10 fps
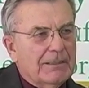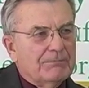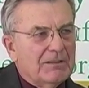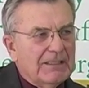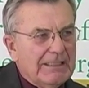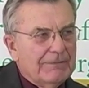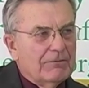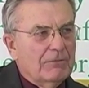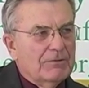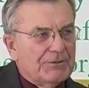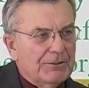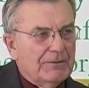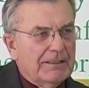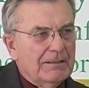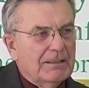and believe what we're
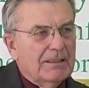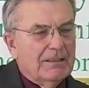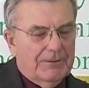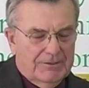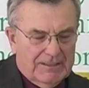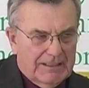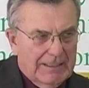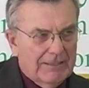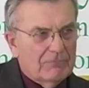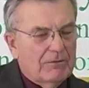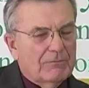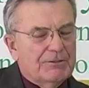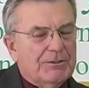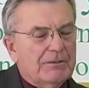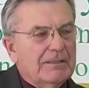doing, understand what we're
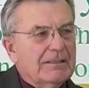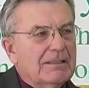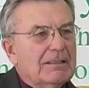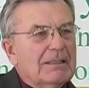doing,